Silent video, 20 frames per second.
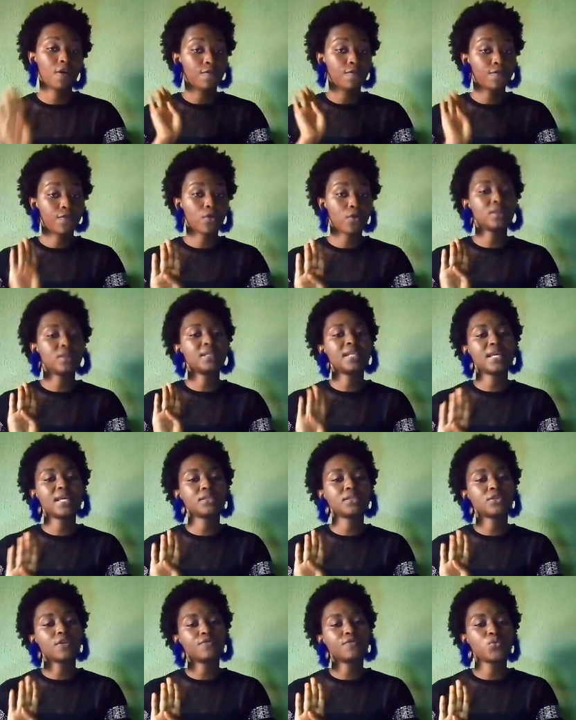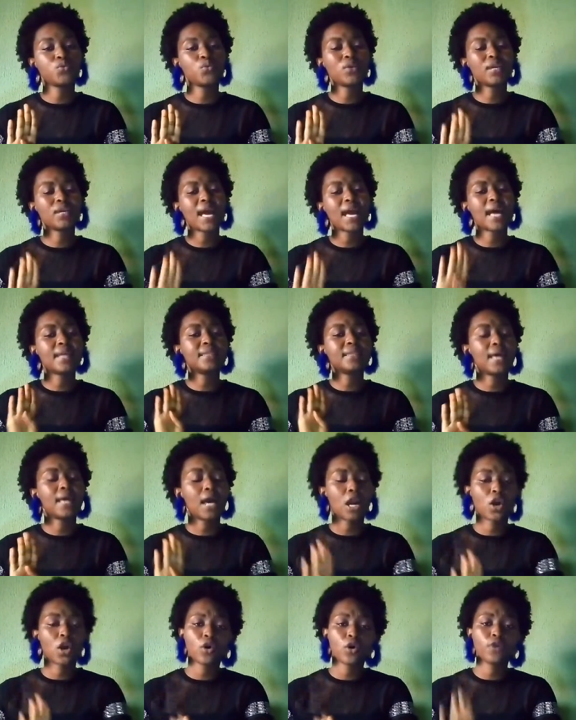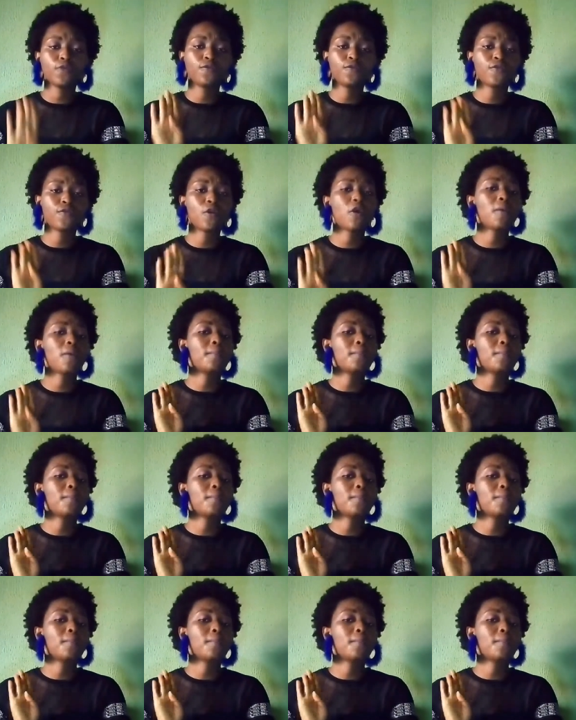4 days of the week, and they are called 4